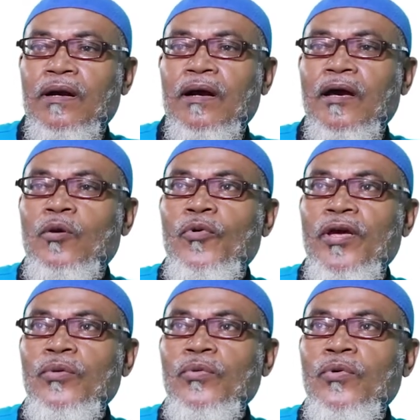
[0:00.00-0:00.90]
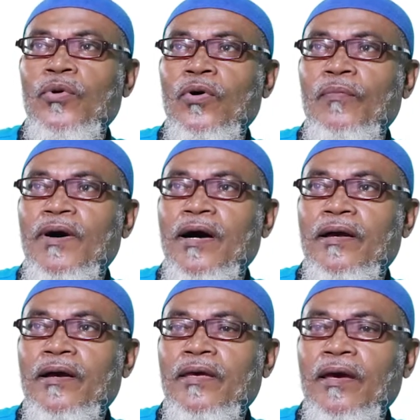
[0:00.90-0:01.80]
And when you go
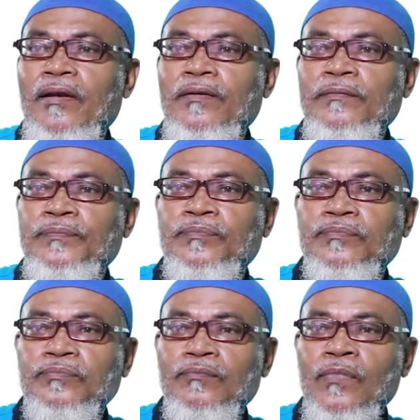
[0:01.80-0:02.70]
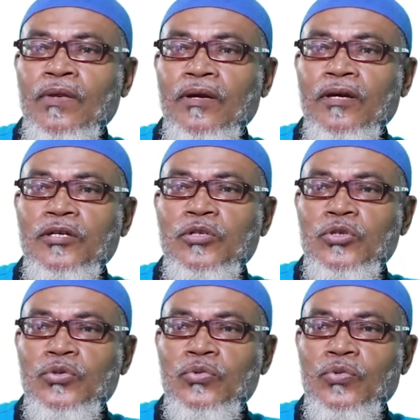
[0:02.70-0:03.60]
back again
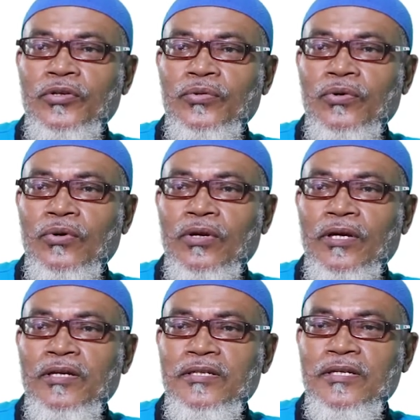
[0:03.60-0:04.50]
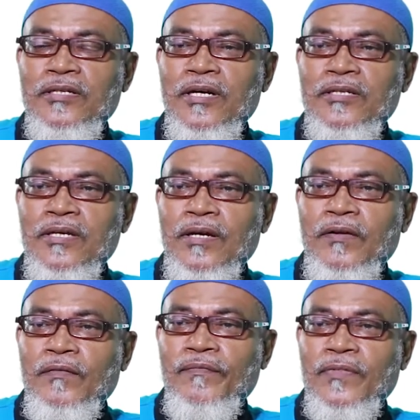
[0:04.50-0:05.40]
into what you call integers,
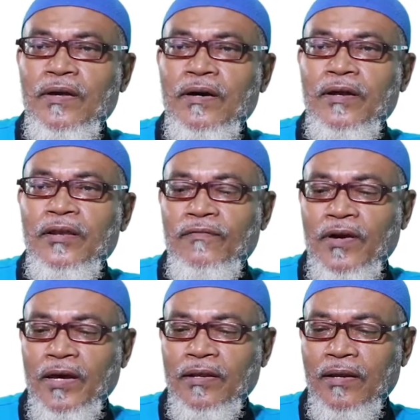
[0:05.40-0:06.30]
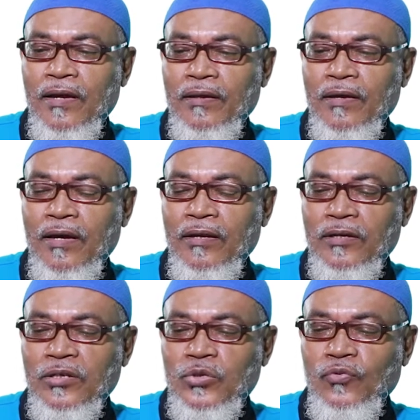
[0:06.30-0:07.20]
they are divided again
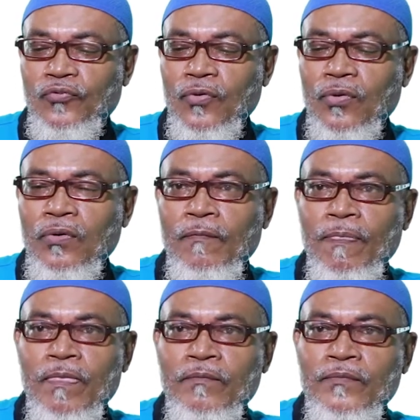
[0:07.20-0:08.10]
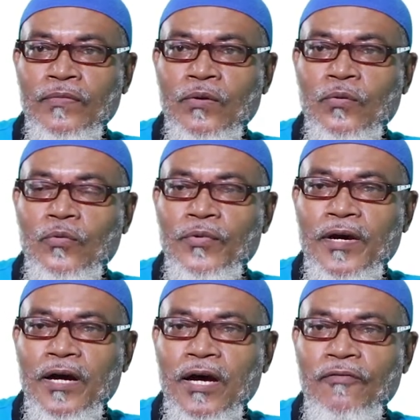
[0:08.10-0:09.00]
into 4. We
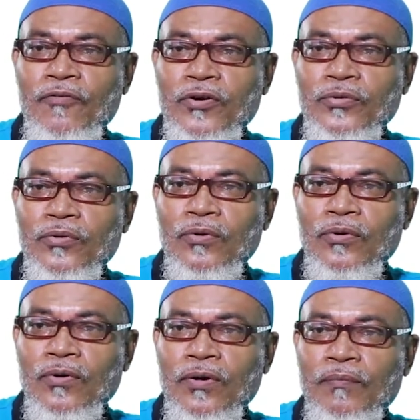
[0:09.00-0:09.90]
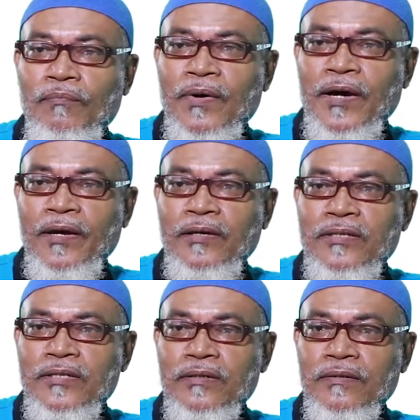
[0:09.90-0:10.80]
have what you call byte,